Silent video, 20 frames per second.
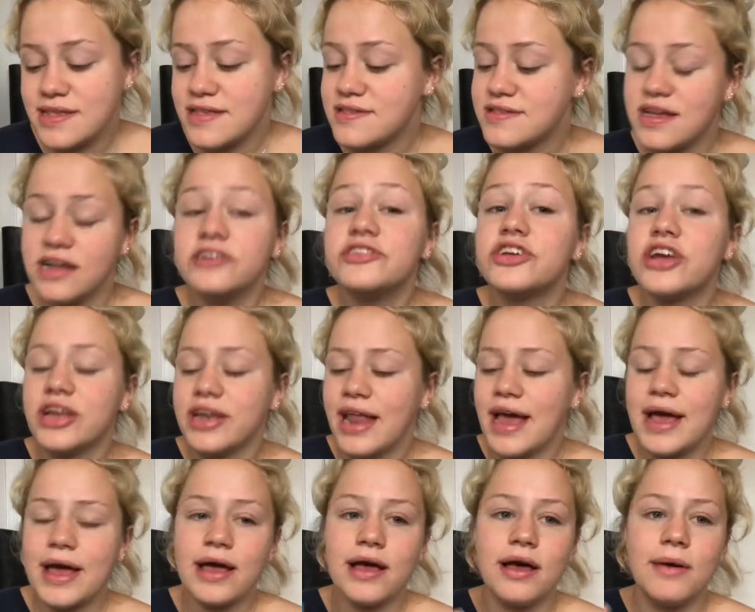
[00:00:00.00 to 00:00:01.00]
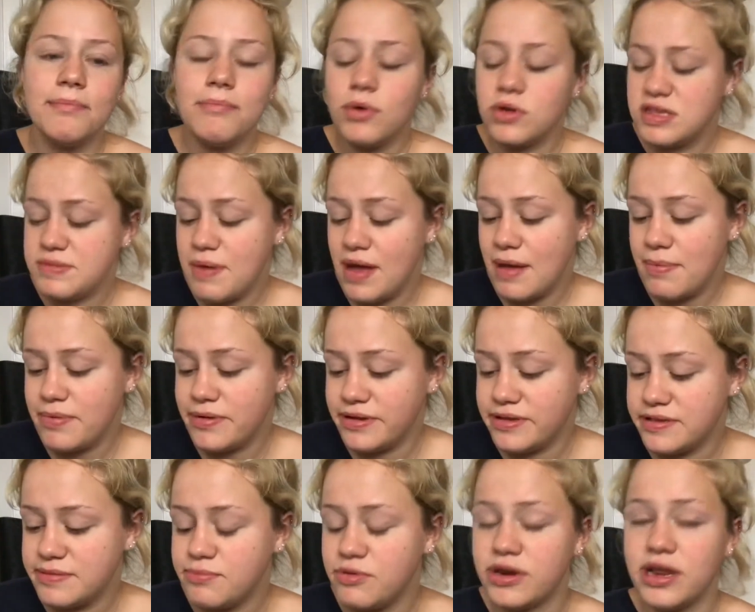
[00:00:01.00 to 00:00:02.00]
It's such a good like
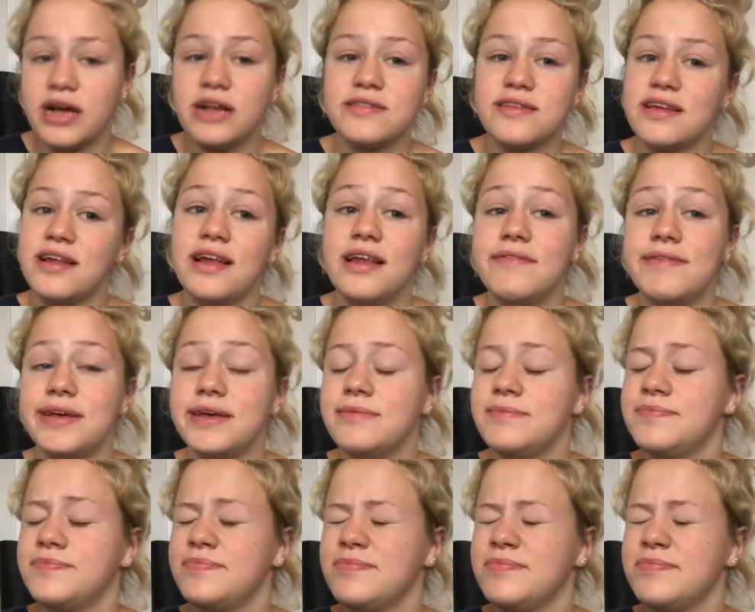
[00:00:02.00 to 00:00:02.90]
multi-purpose product and I love it.